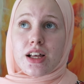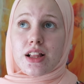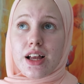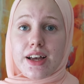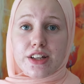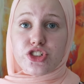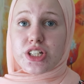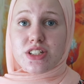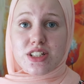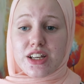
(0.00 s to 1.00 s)
like
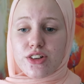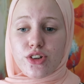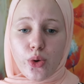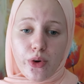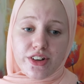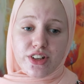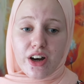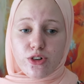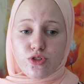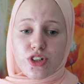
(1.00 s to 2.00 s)
just like, you know, wear the
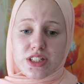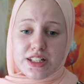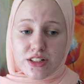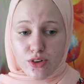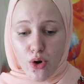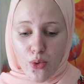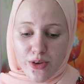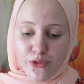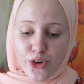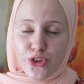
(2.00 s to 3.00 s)
outfit and go
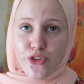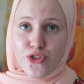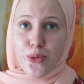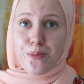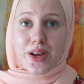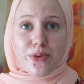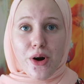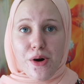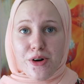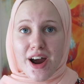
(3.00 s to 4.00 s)
in front of the
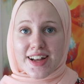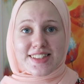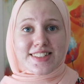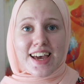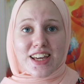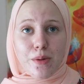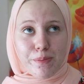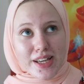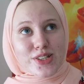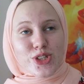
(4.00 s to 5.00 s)
mirror and take a
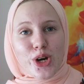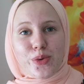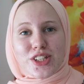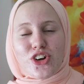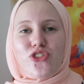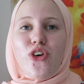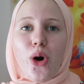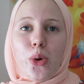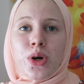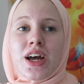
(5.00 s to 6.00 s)
picture with your
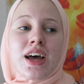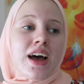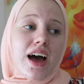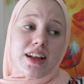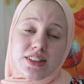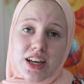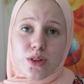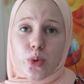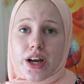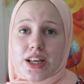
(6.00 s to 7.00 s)
phone, and
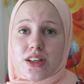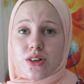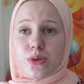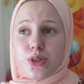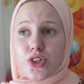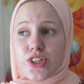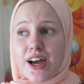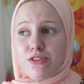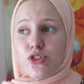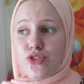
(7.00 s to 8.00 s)
that way you don't
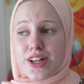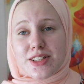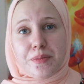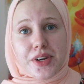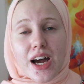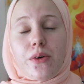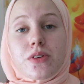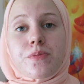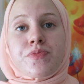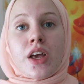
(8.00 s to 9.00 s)
have to write them down.
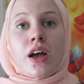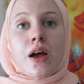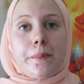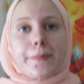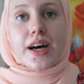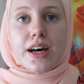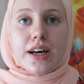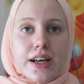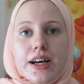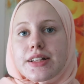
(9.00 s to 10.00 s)

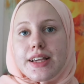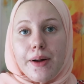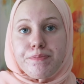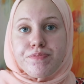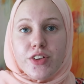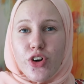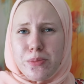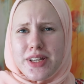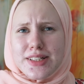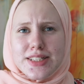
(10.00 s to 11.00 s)
But yeah, for
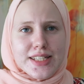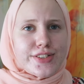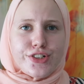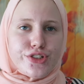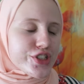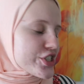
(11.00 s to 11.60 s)
me it's easier to